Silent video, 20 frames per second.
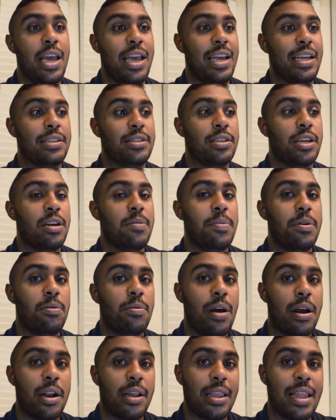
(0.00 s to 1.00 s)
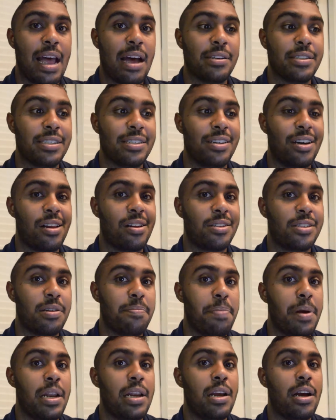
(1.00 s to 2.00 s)
it's going to be around $1,000
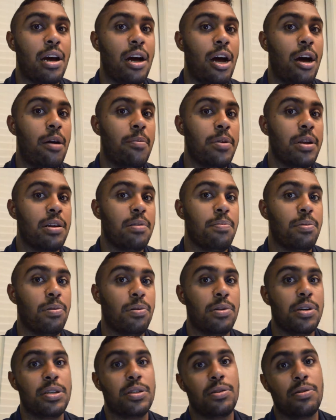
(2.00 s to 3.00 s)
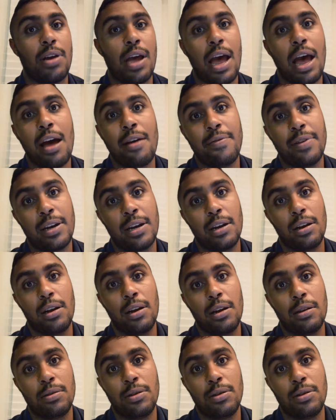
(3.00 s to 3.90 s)
depending on how many employees you have and